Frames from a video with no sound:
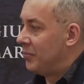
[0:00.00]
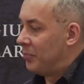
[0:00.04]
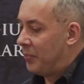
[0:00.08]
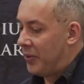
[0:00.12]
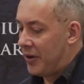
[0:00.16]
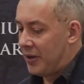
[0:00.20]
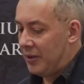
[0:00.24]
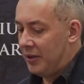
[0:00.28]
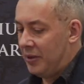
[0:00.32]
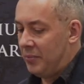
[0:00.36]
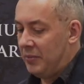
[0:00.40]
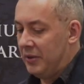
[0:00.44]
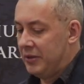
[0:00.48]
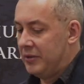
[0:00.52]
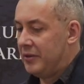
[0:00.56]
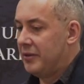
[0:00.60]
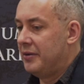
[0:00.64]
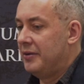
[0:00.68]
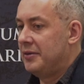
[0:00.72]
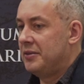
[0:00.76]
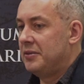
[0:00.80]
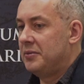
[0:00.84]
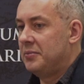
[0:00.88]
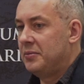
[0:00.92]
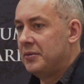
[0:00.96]

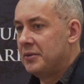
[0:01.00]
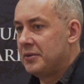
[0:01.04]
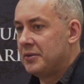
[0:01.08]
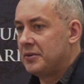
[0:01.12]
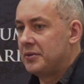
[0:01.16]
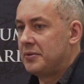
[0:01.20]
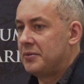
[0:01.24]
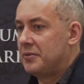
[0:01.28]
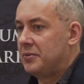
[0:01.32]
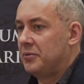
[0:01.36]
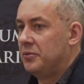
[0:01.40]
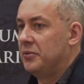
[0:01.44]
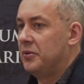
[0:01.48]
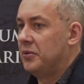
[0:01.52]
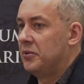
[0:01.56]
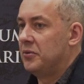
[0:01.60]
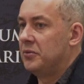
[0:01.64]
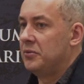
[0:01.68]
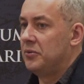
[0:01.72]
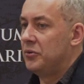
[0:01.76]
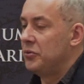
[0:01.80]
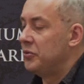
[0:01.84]
parliamentarism is, you know,